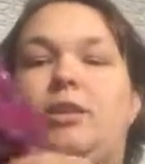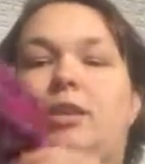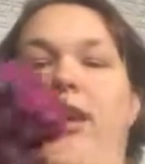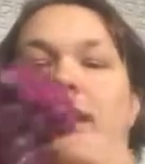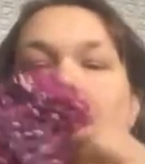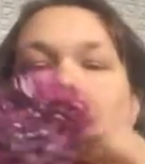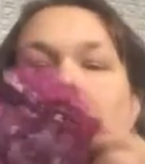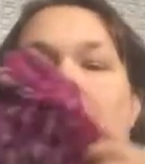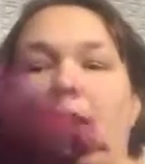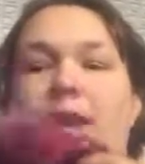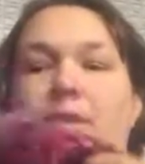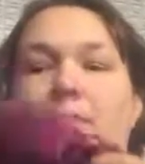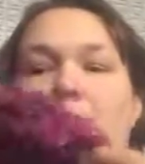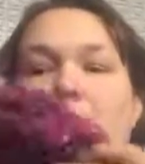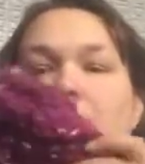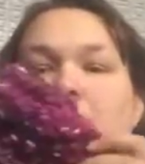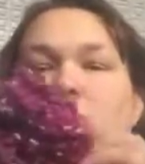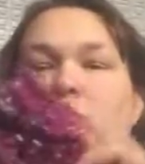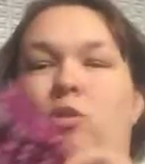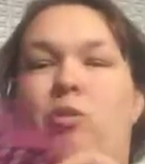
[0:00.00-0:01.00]

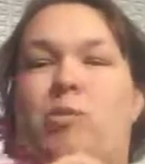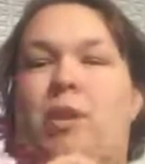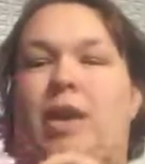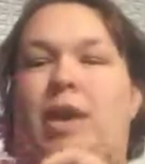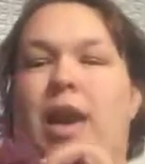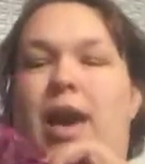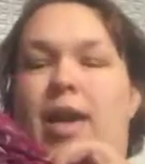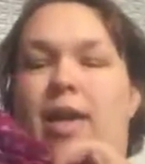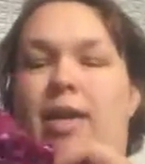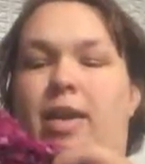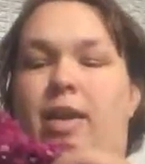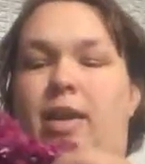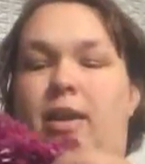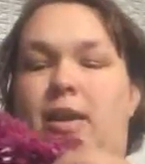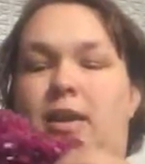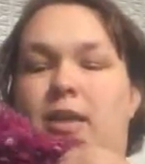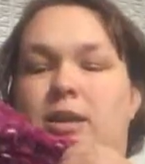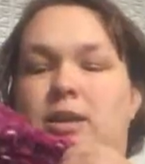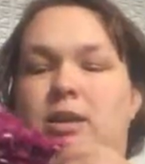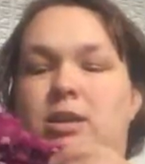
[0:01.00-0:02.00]
handmade for me.
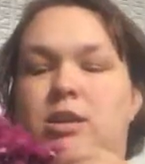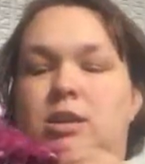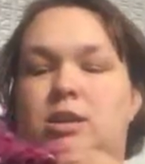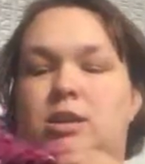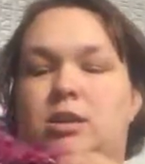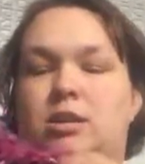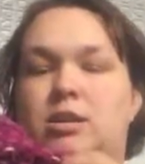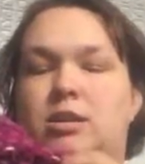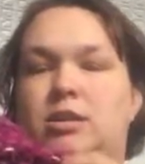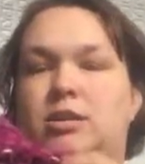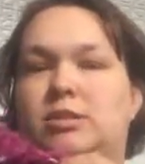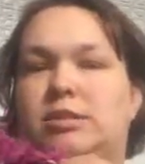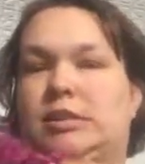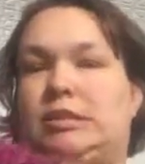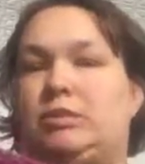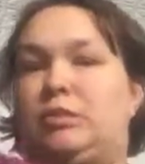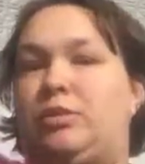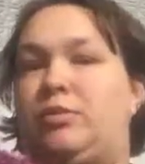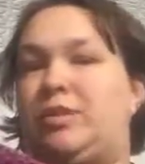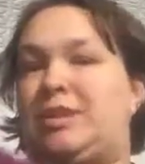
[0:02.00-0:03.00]
I
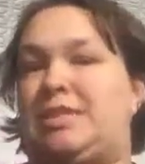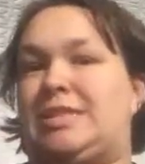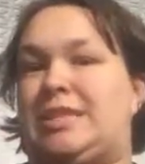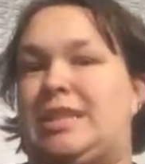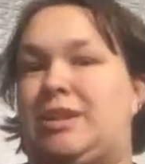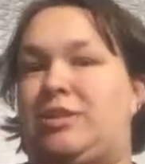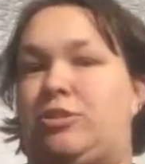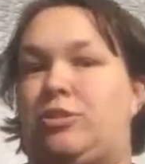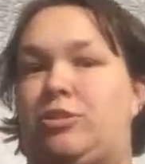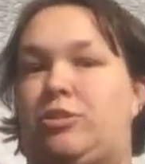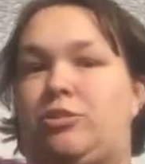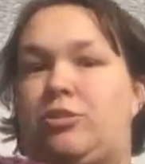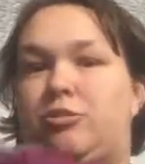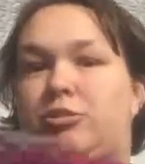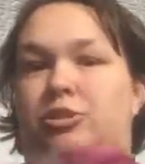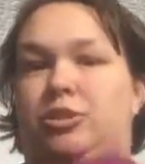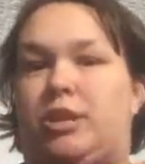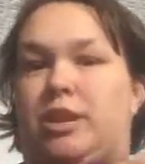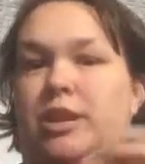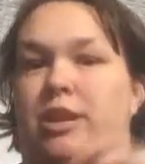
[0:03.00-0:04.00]
don't know if it's knitted or
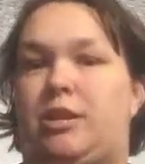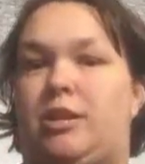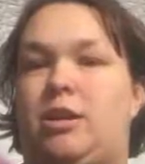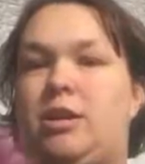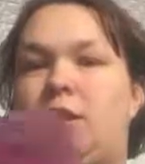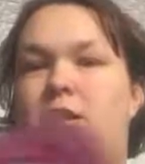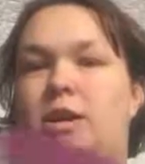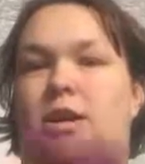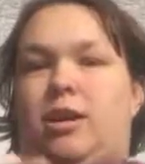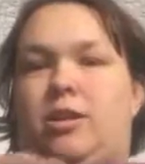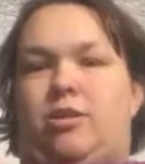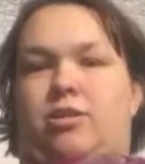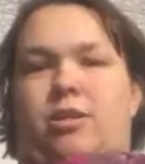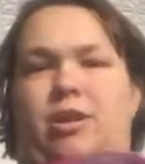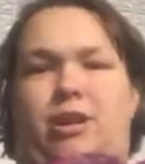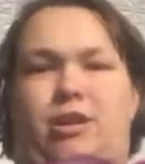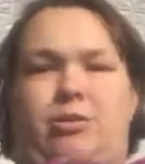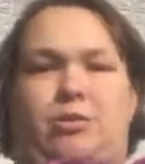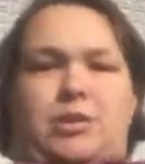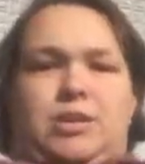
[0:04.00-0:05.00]
crocheted. I don't know
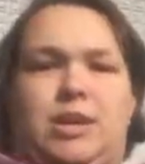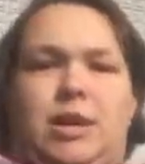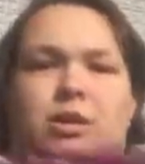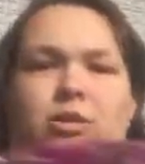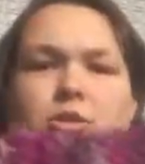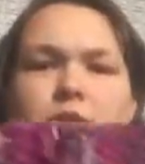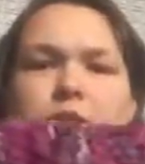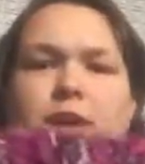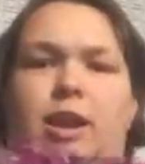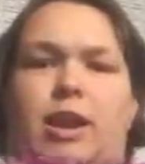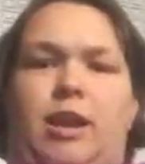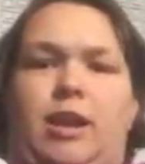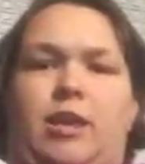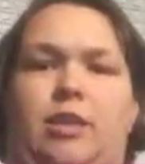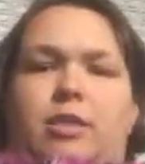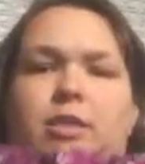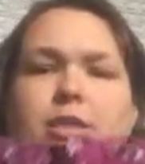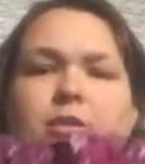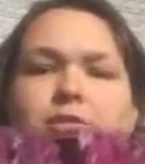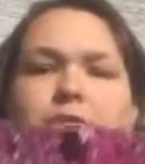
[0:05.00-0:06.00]
how you would tell looking at
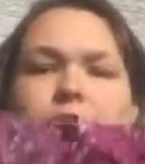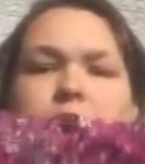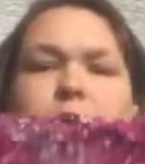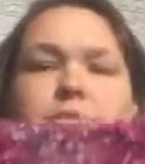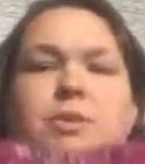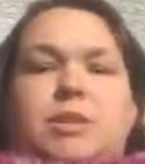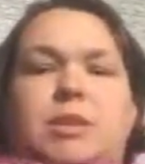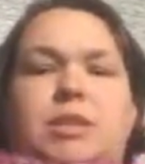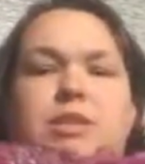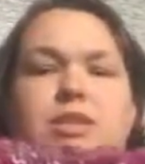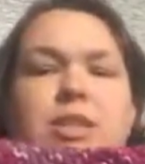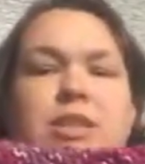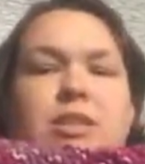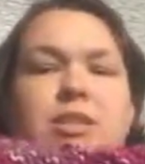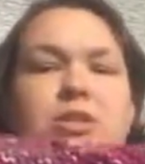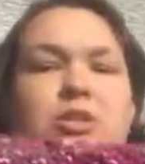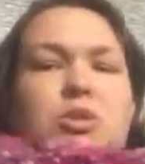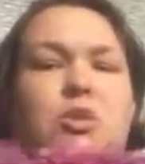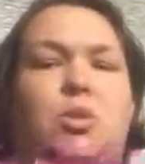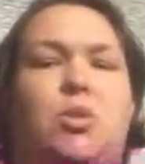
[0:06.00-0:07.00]
it, the difference, but it's like
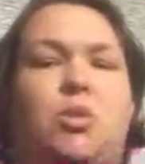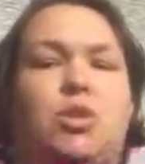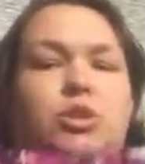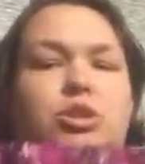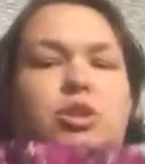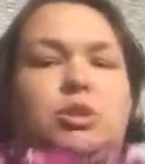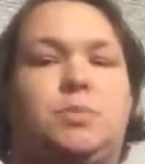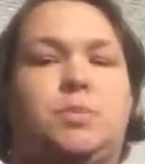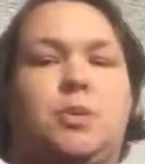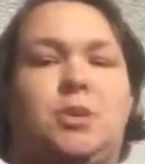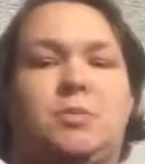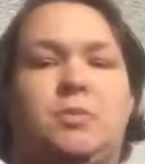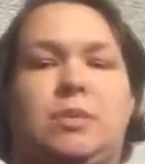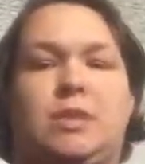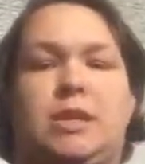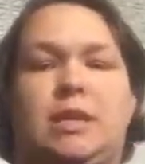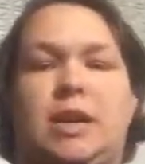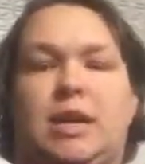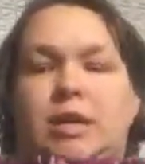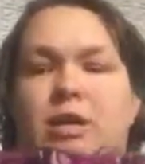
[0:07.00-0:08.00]
this gorgeous
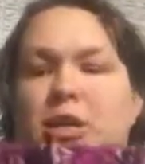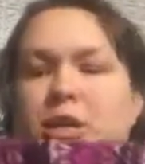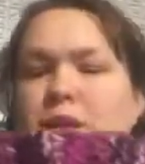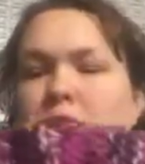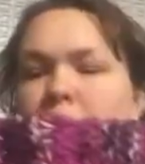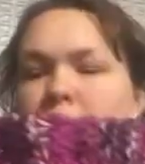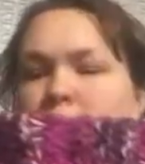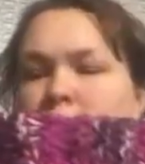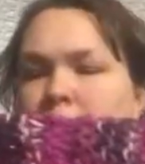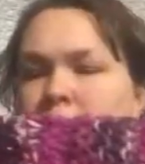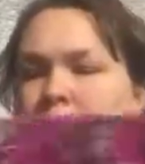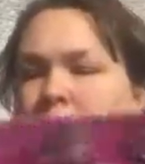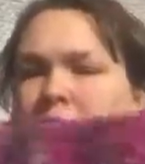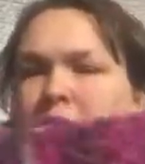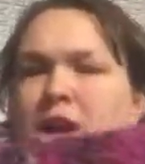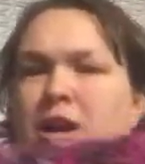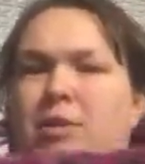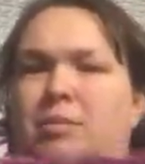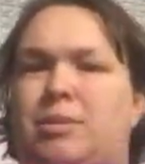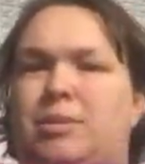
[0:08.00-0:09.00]
purpley color.
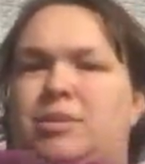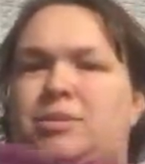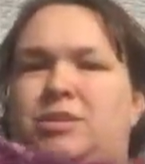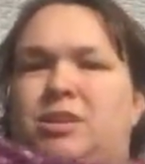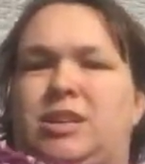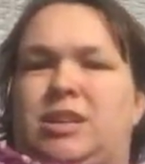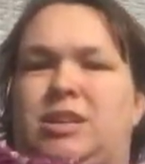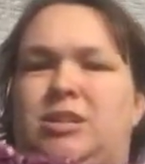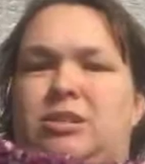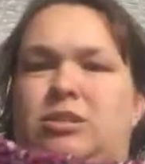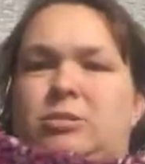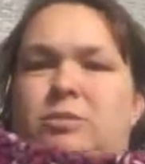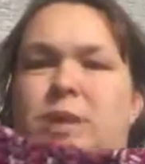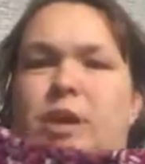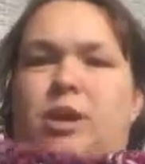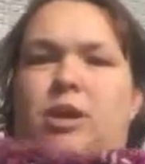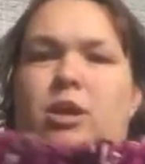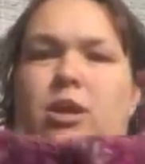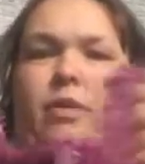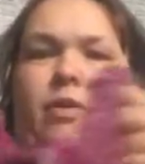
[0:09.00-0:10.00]
It's looking a little
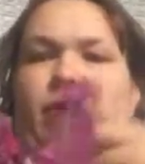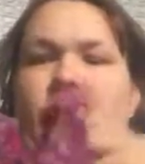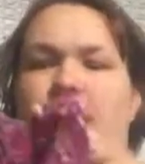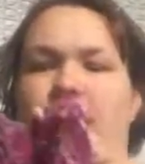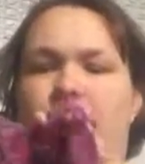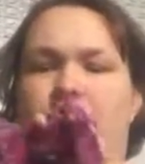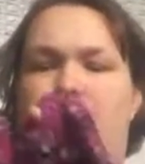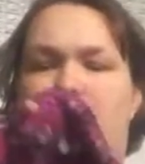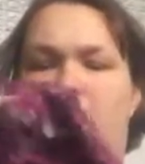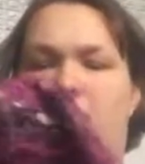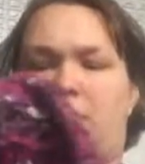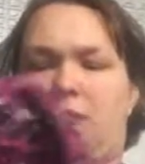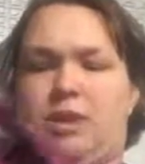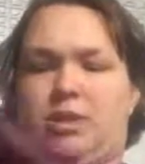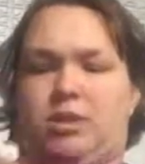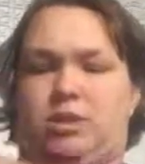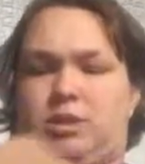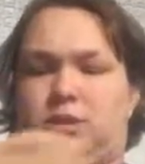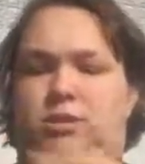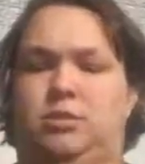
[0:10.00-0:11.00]
pink on the camera, but
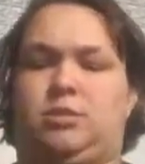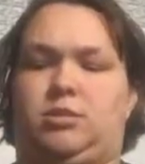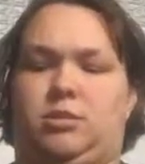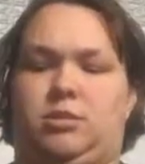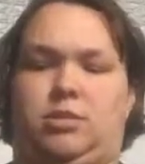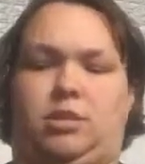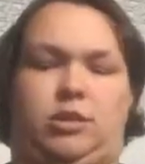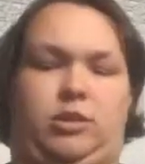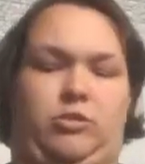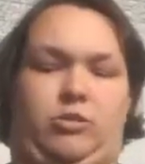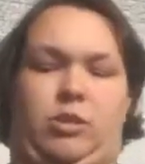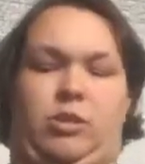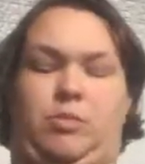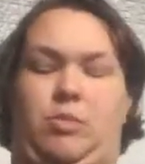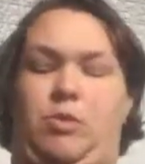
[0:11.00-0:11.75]
it's clearly